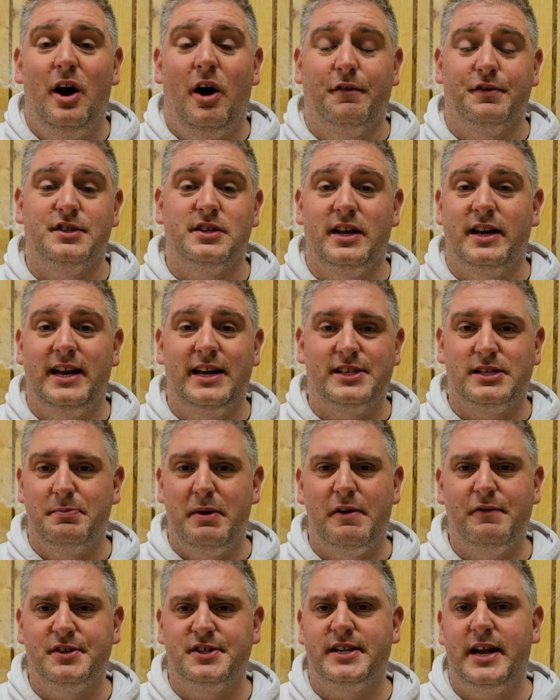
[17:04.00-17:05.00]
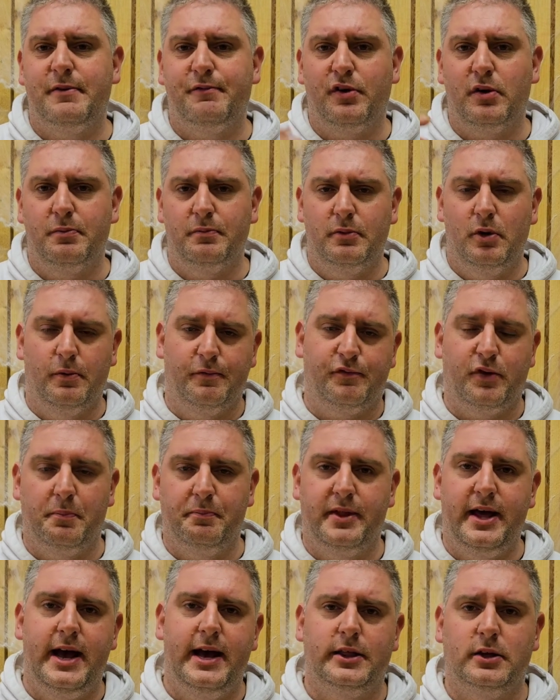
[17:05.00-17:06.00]
Obviously, it's a bit of a step from, up from
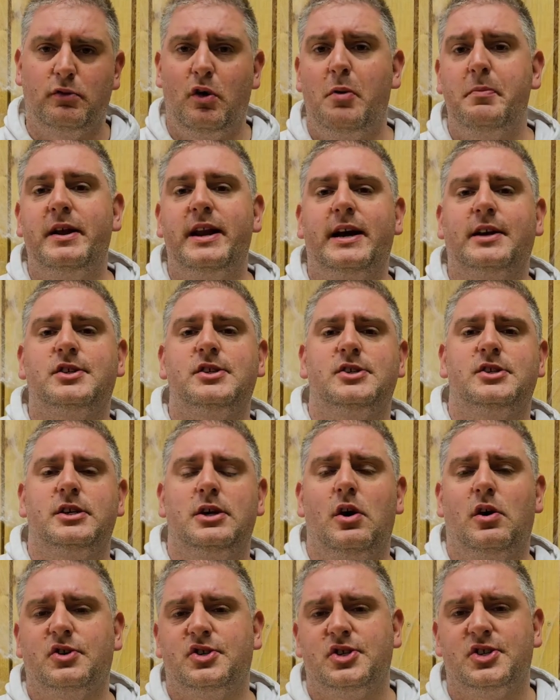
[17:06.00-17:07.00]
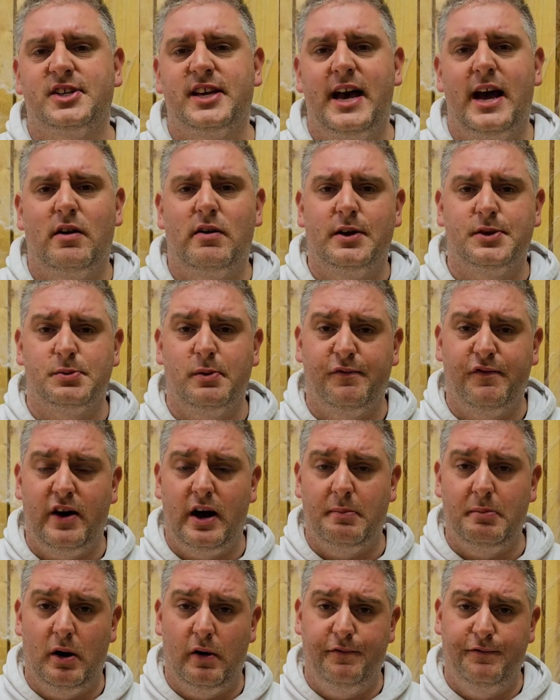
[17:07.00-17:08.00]
there. The roaming actors at Yorkshire Scare Grounds were far
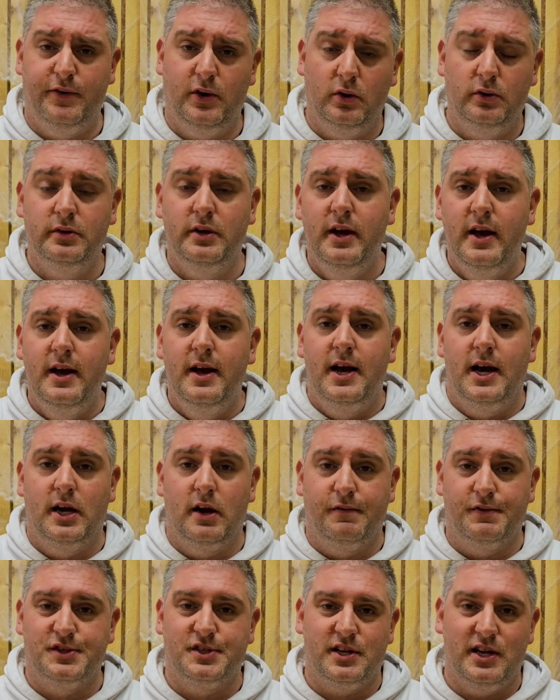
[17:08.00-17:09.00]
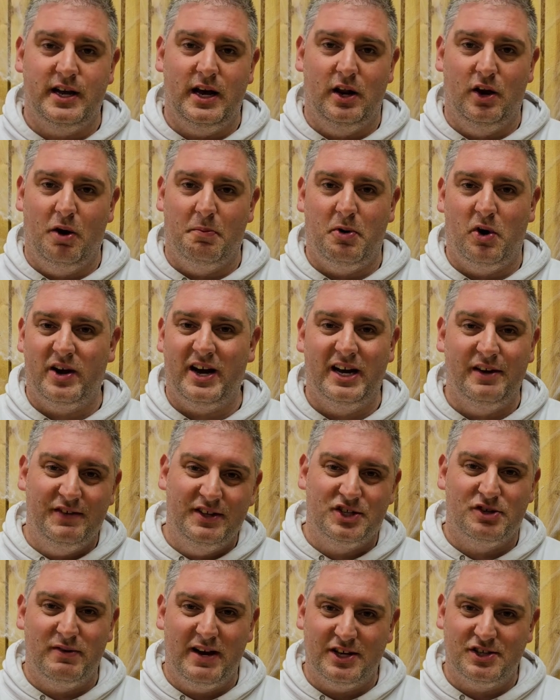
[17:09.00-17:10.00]
more fun and obviously a lot more kind of
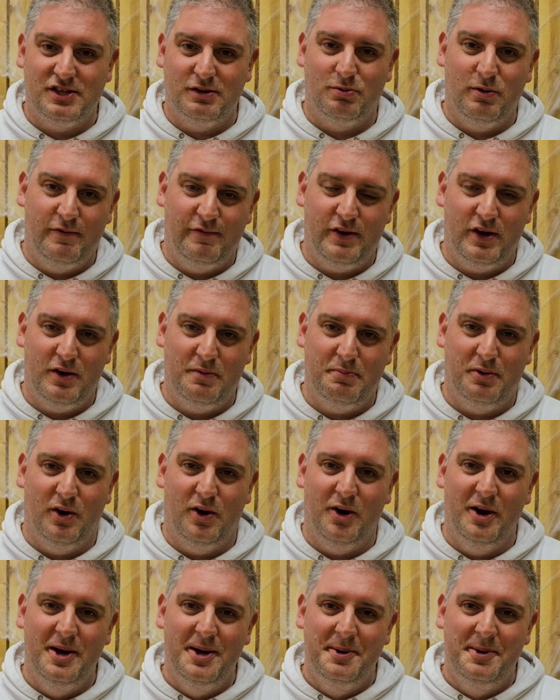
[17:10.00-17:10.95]
interactive with you. But